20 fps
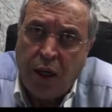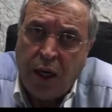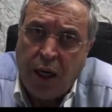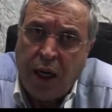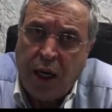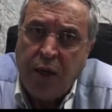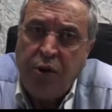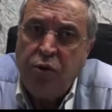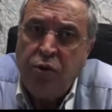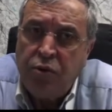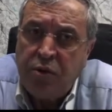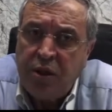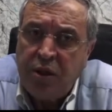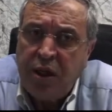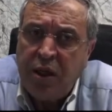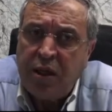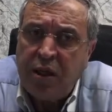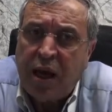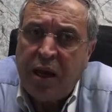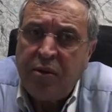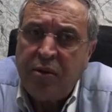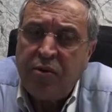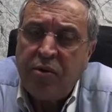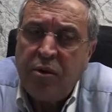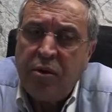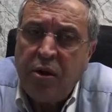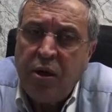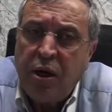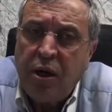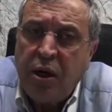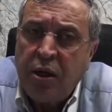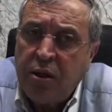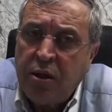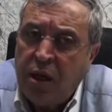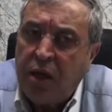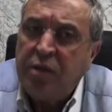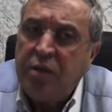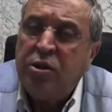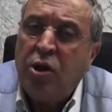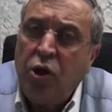And you see that
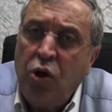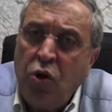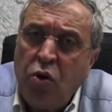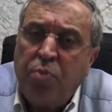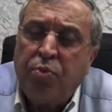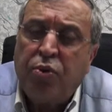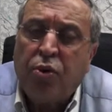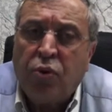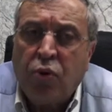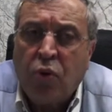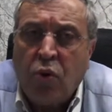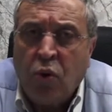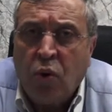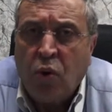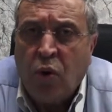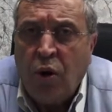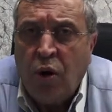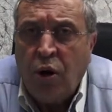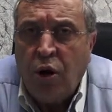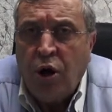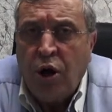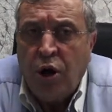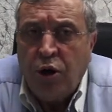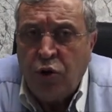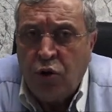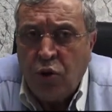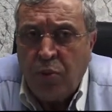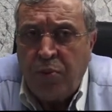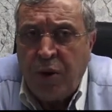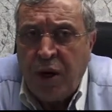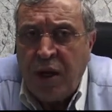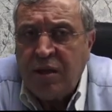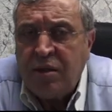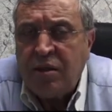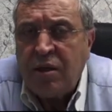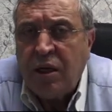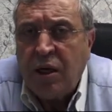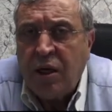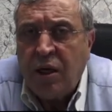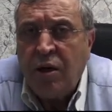there is a new protocol to
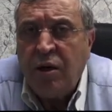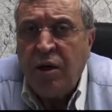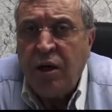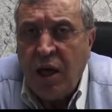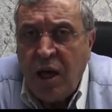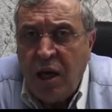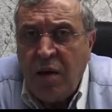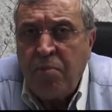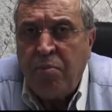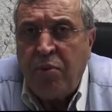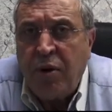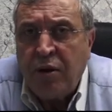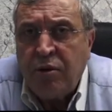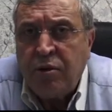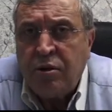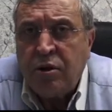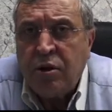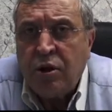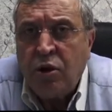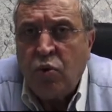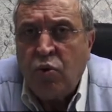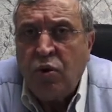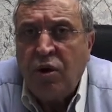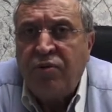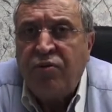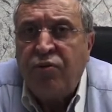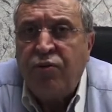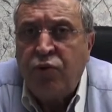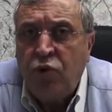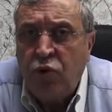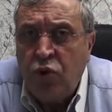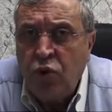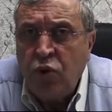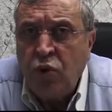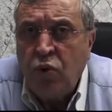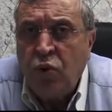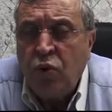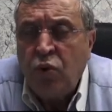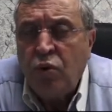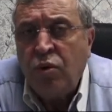place an implant with
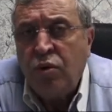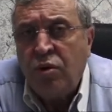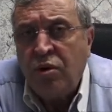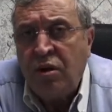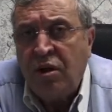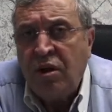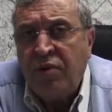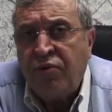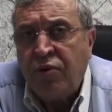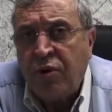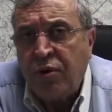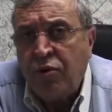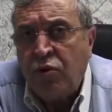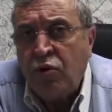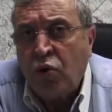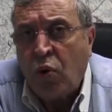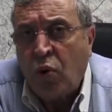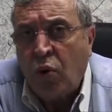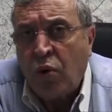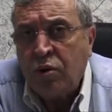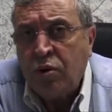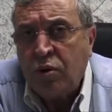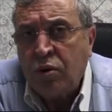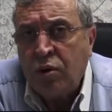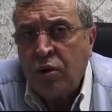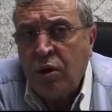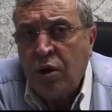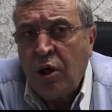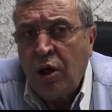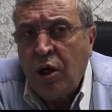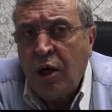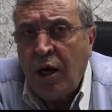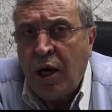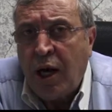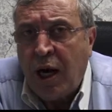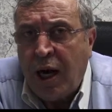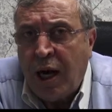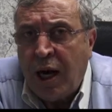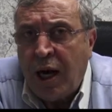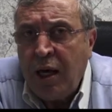two different torques.
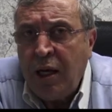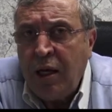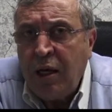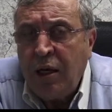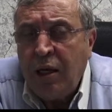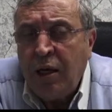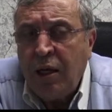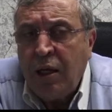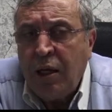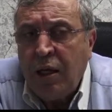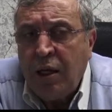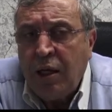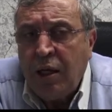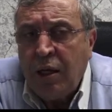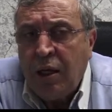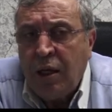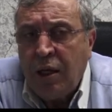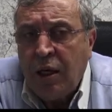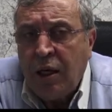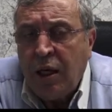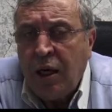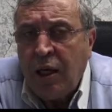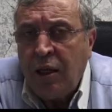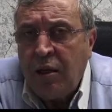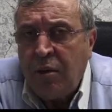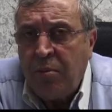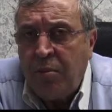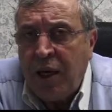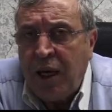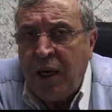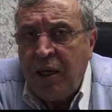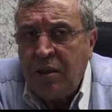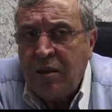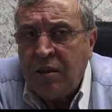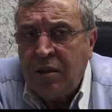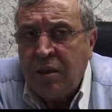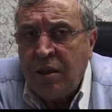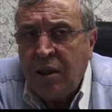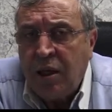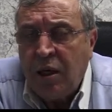High in the
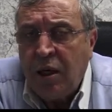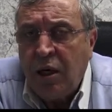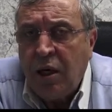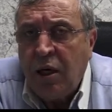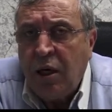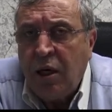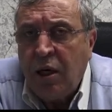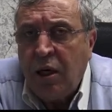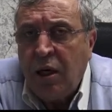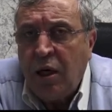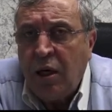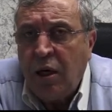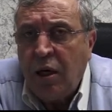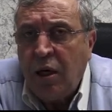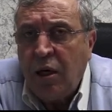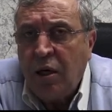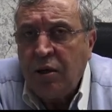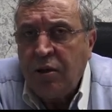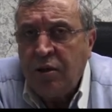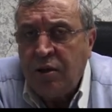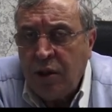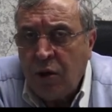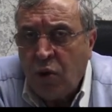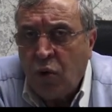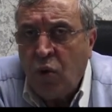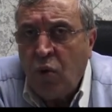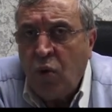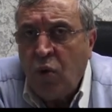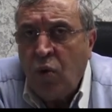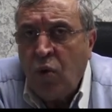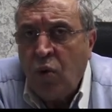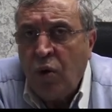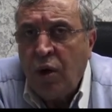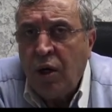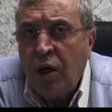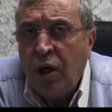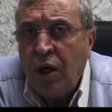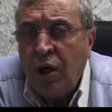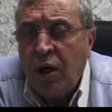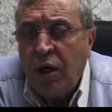base, zero
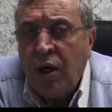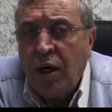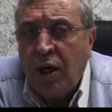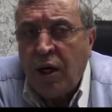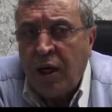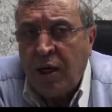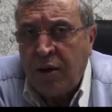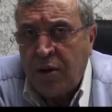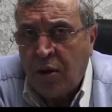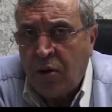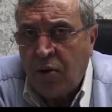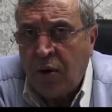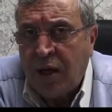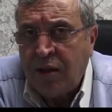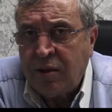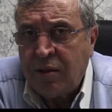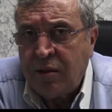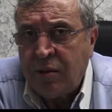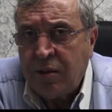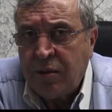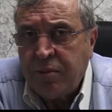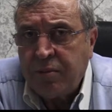at the crest.